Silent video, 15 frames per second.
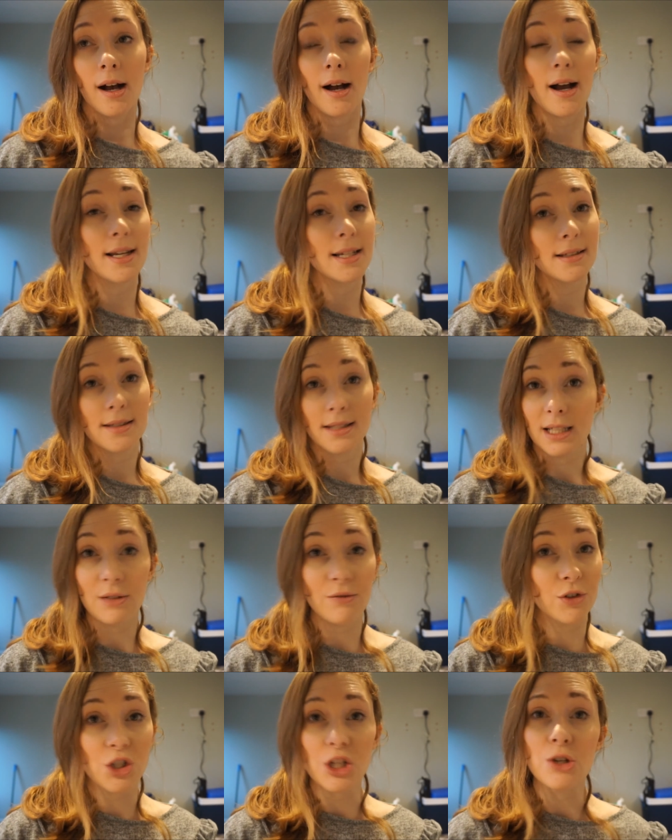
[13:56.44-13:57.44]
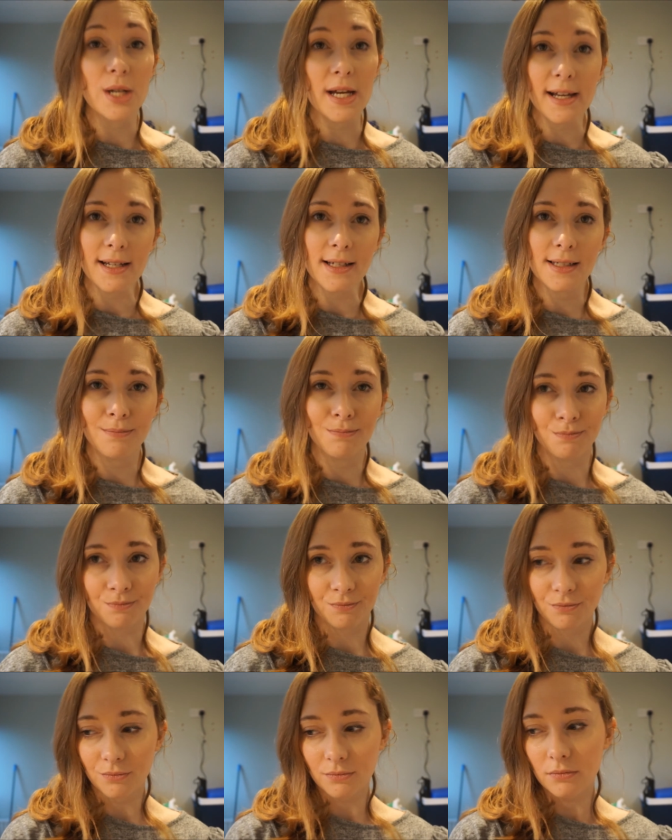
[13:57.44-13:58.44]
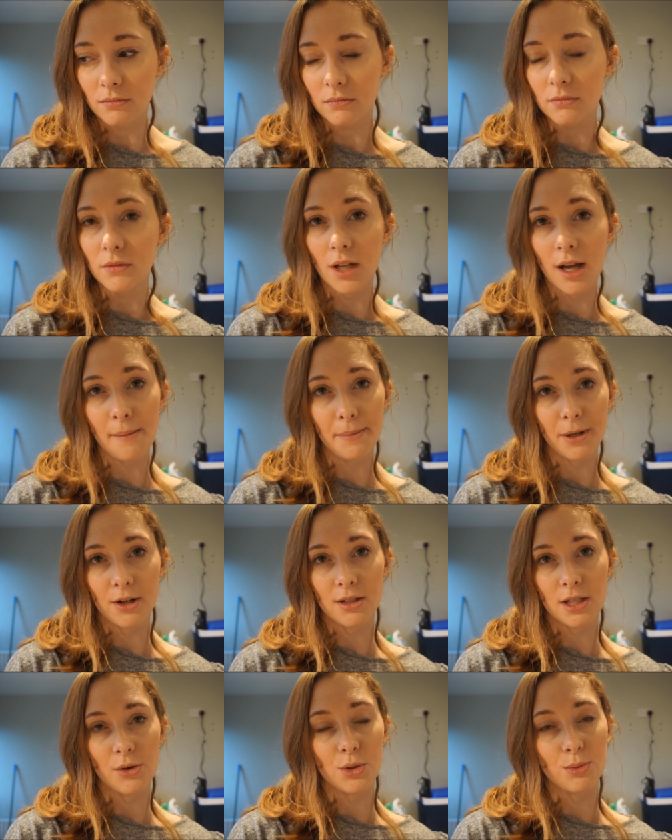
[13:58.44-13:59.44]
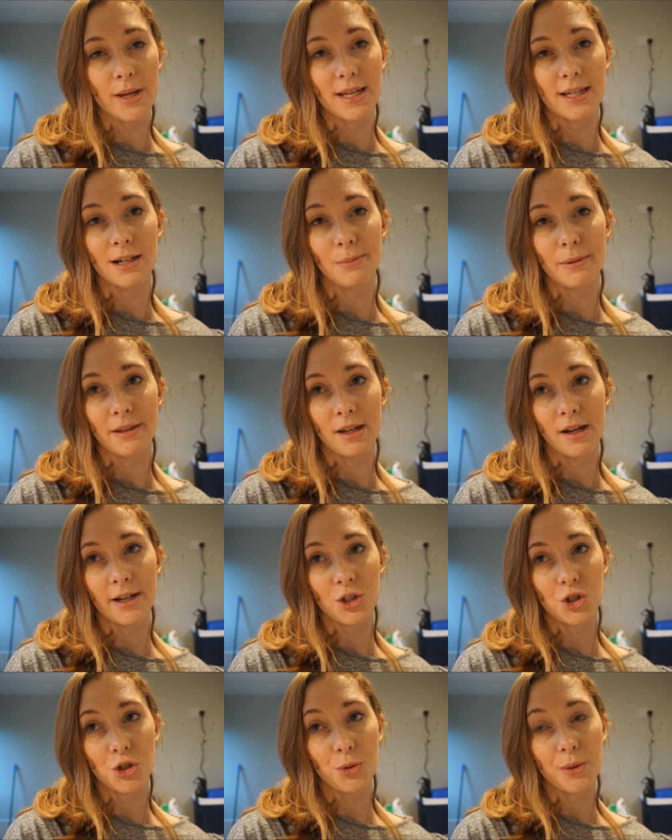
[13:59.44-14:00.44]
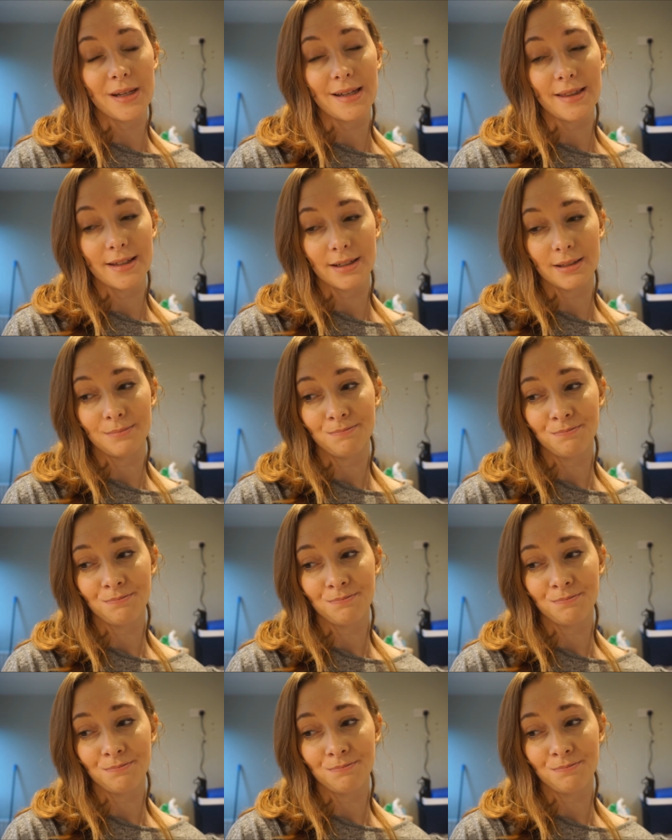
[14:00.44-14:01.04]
I didn't sleep for 2 days because I was waking up in the night to either